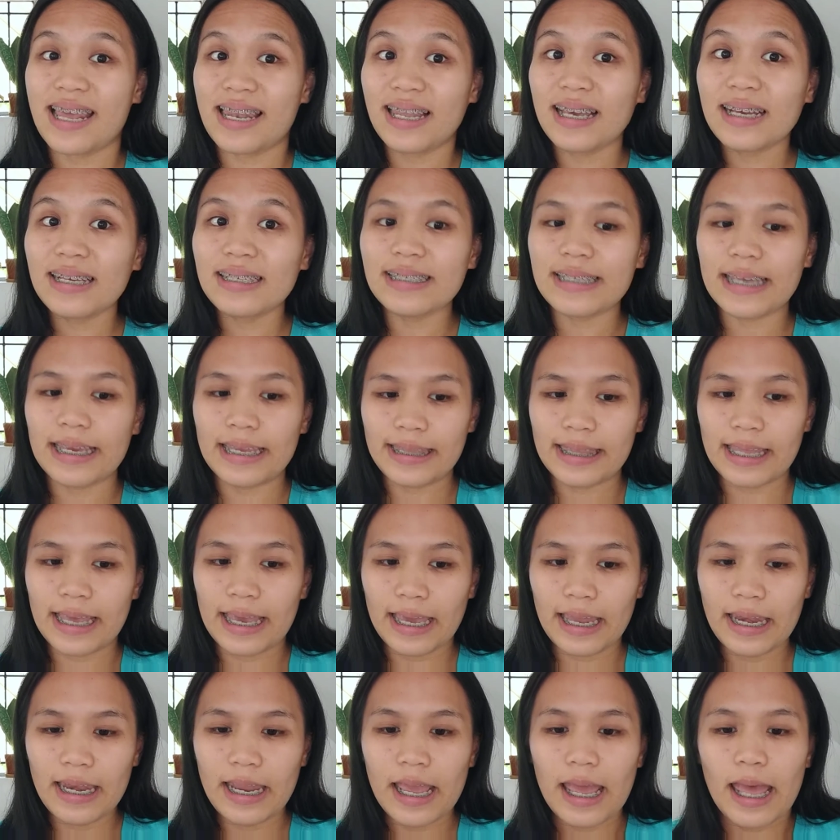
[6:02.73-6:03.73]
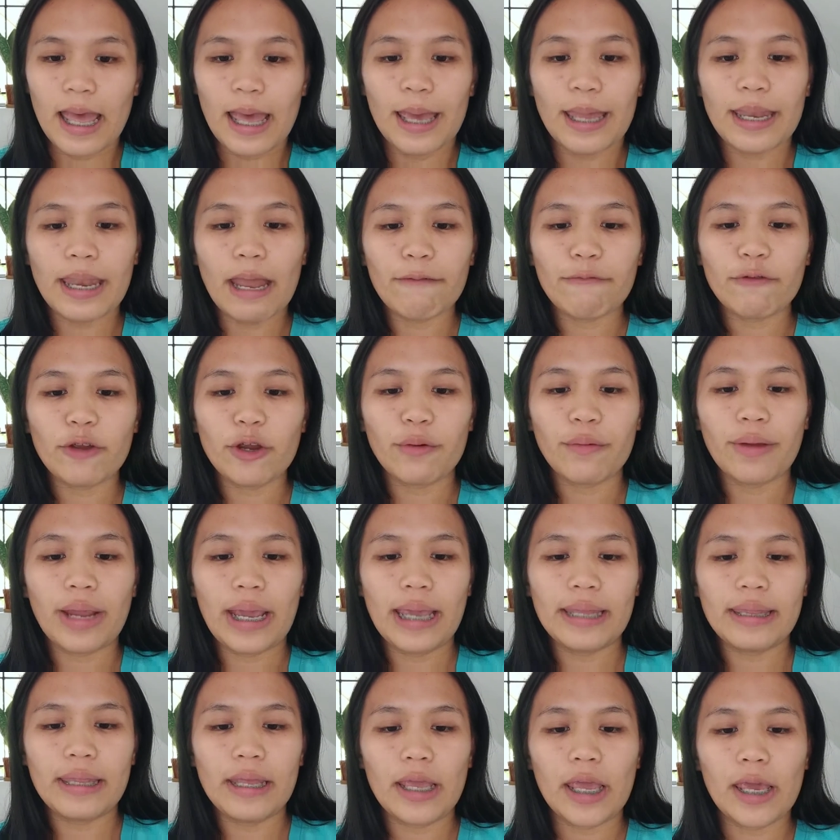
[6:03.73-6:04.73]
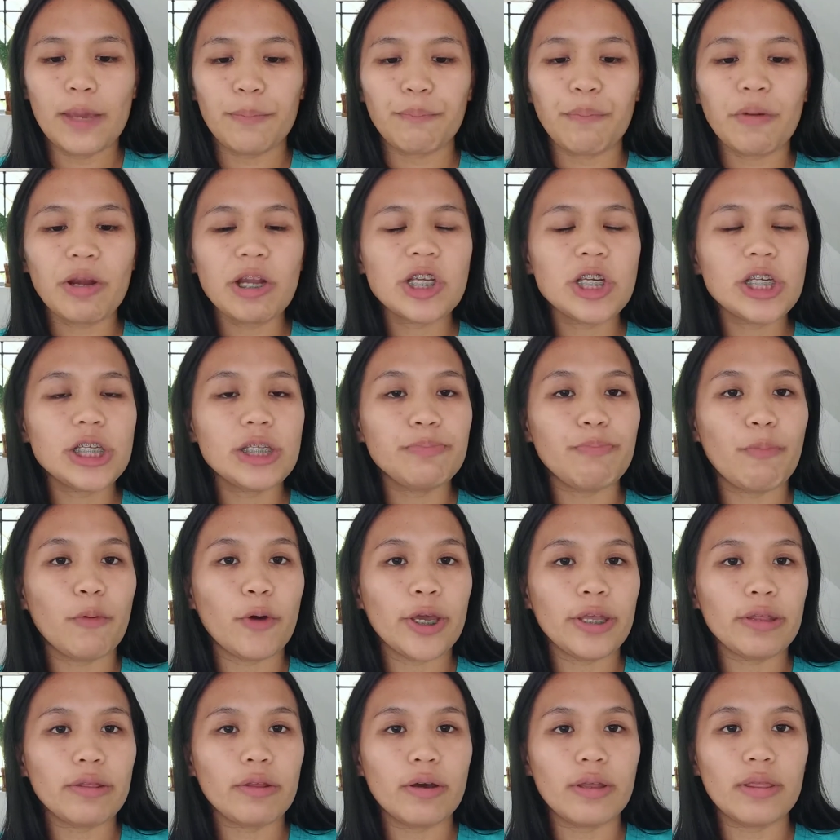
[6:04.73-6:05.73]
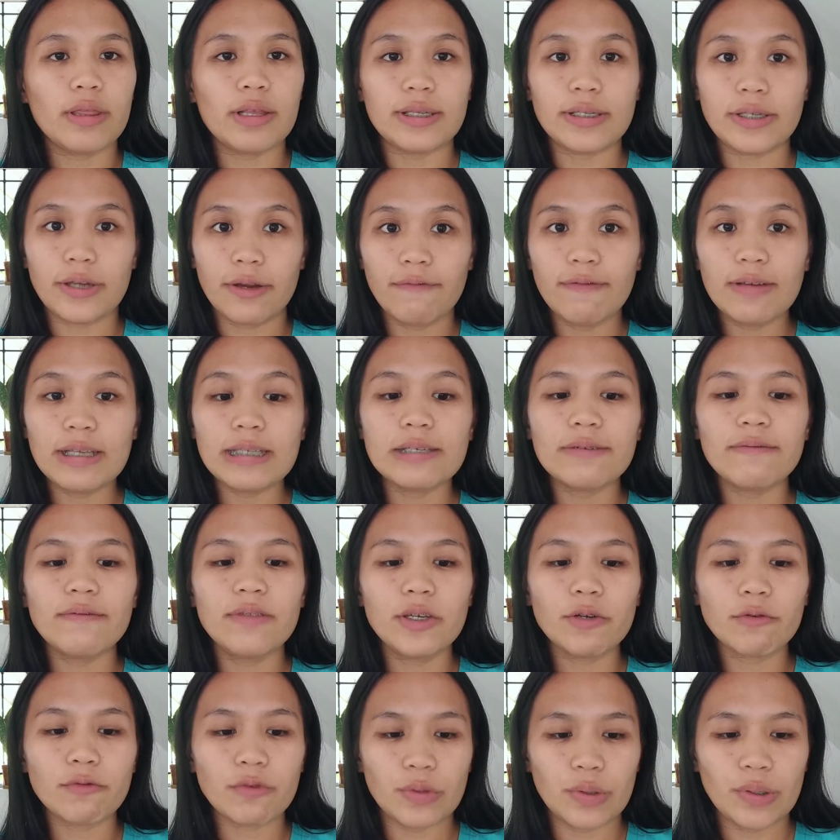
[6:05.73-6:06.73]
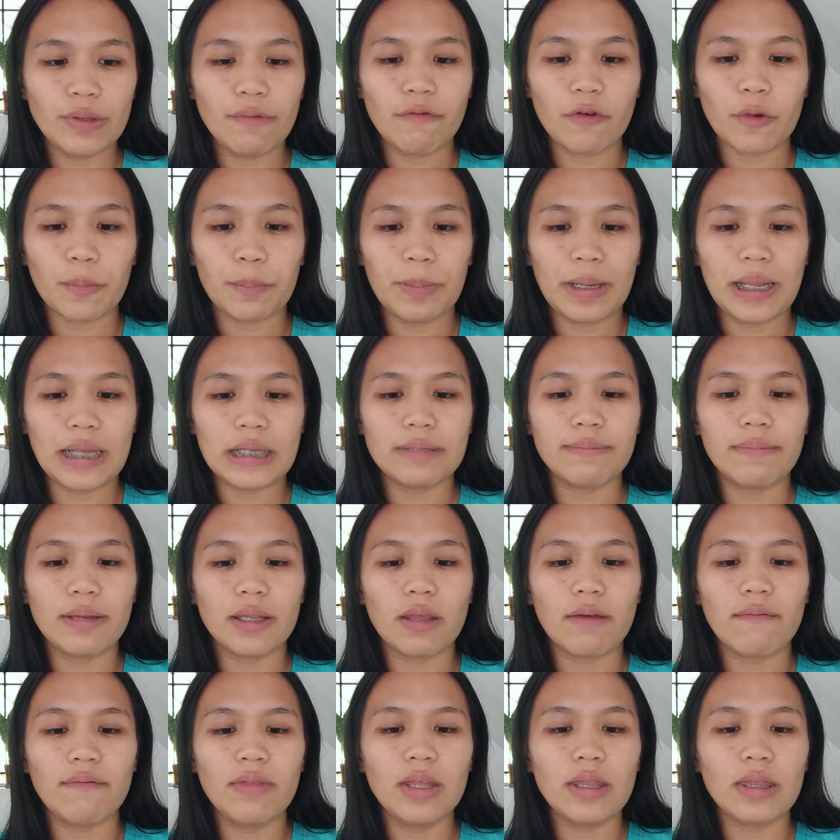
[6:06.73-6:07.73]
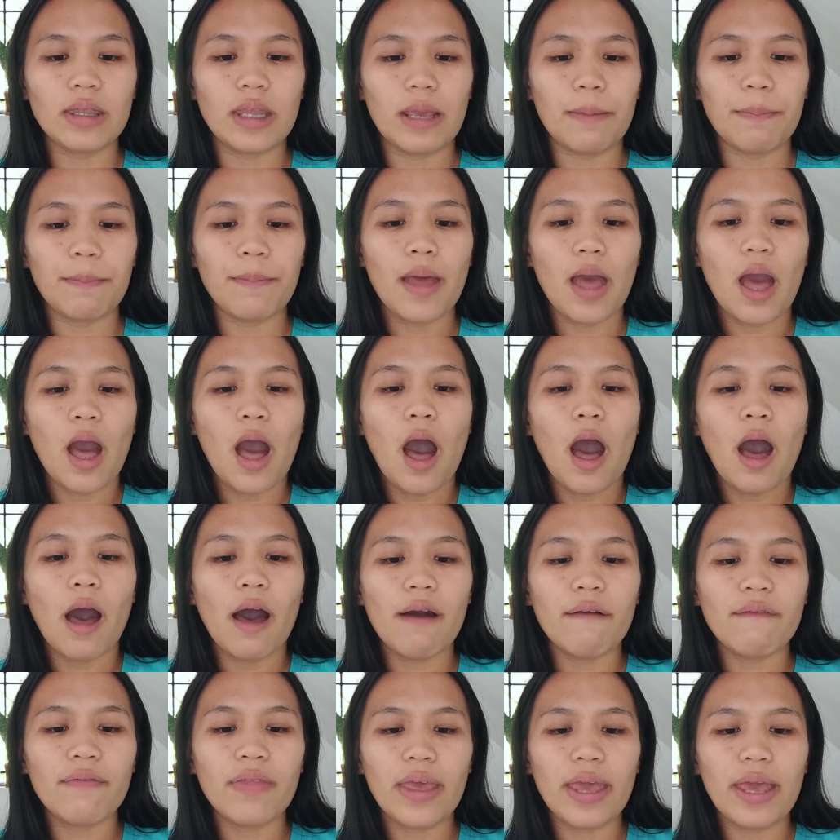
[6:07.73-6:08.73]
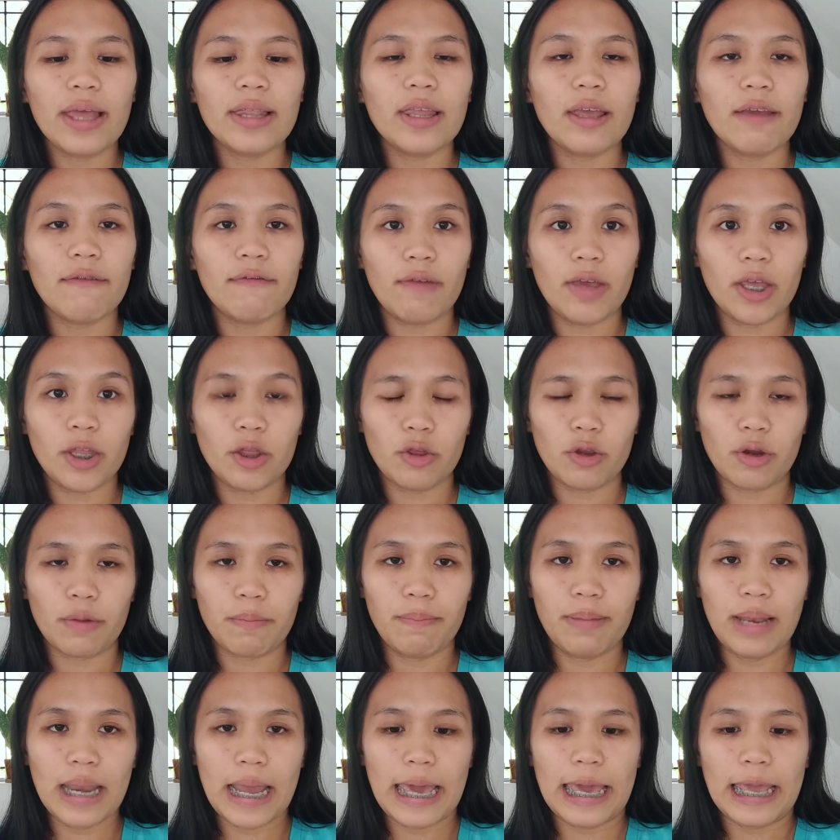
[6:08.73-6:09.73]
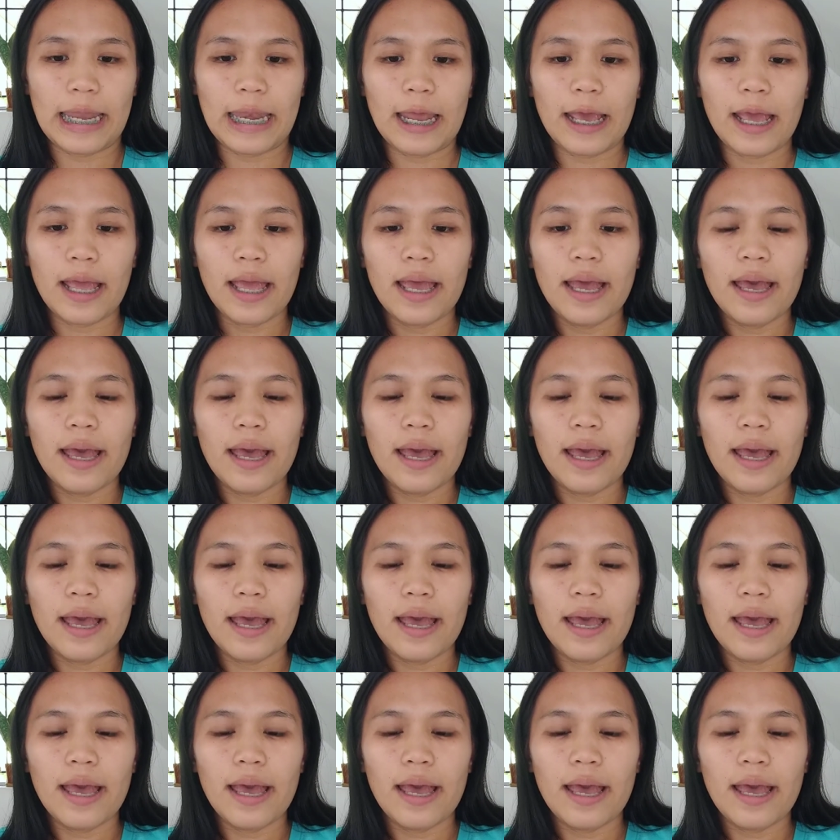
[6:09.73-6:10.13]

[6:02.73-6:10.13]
luxated, and after creating a purchase point on the surface of the root for placement of the tip of the elevator blade.